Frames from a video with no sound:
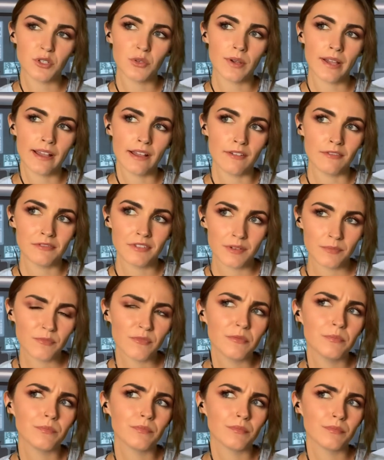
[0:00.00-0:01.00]
to have
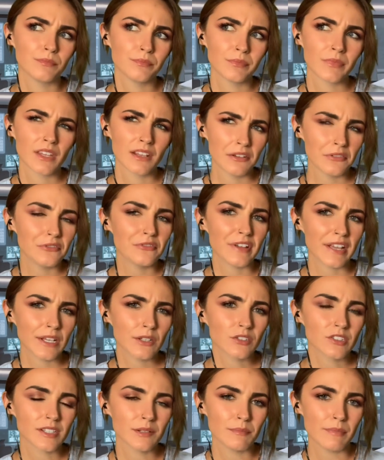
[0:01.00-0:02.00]

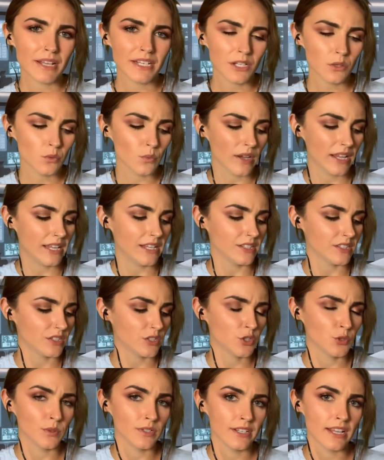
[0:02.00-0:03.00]
failed in many ways
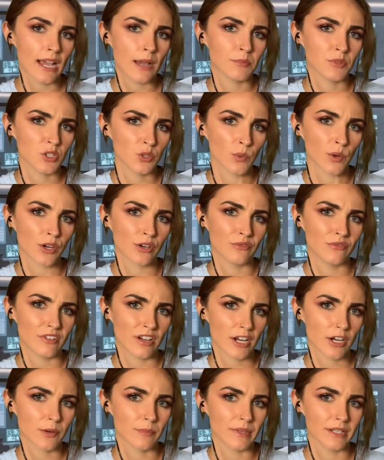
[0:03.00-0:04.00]
to adapt to our
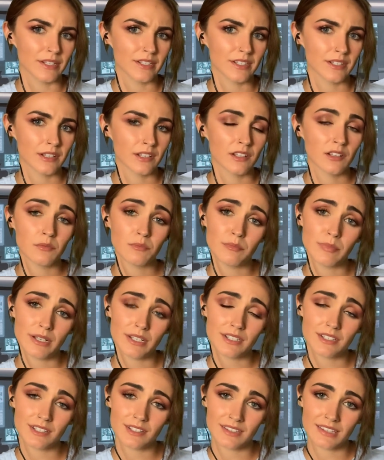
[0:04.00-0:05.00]
environment,
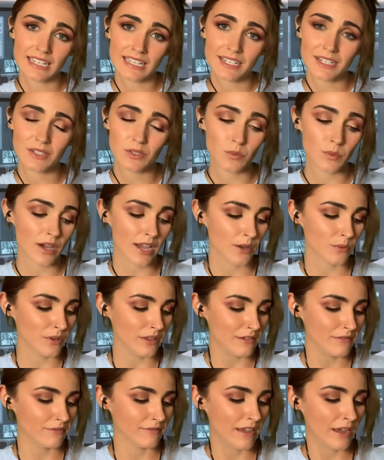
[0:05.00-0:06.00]
but that is why we
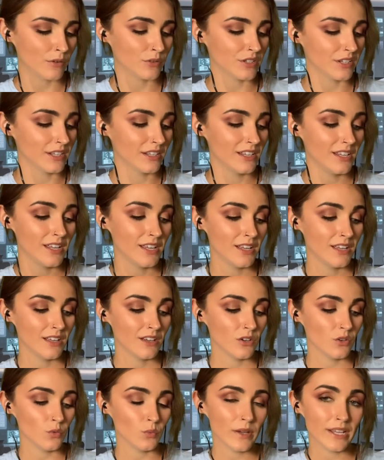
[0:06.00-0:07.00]
have found
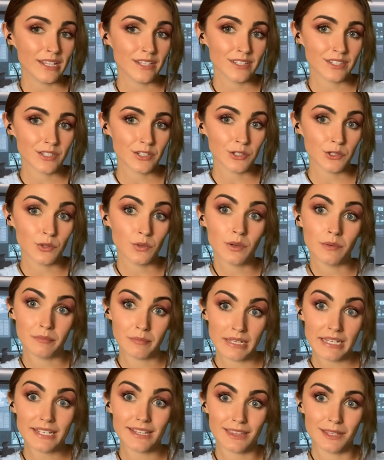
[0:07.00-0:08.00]
ways to
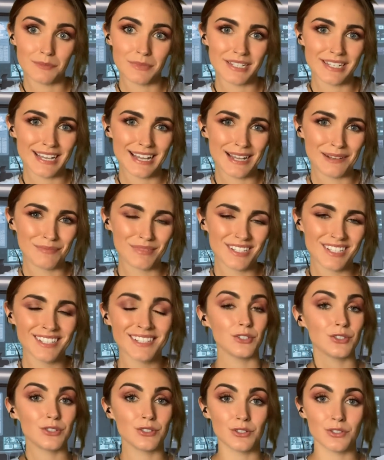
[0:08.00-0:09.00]
make them adapt.
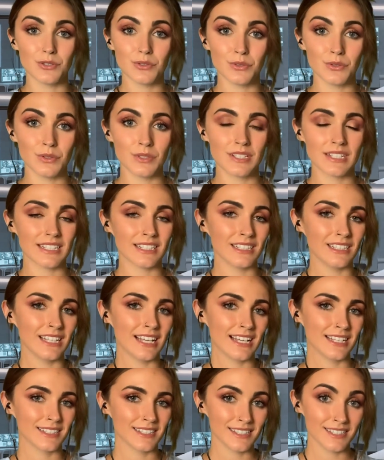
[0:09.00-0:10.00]
Shoes,
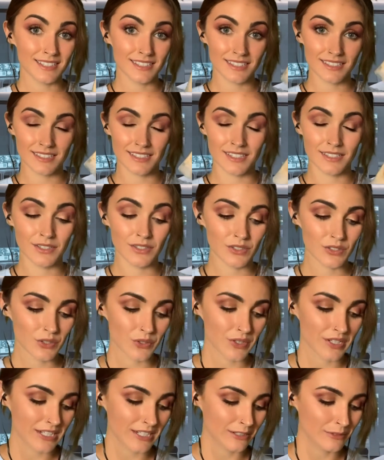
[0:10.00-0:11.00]
glasses,
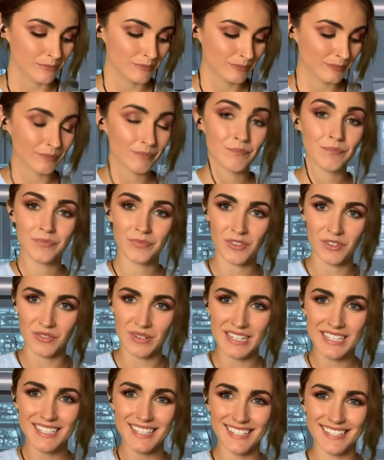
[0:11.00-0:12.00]
sunscreen,
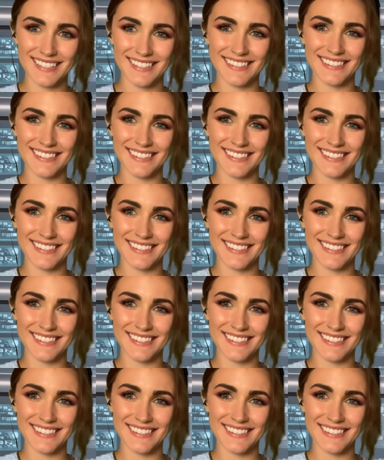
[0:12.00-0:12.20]
right?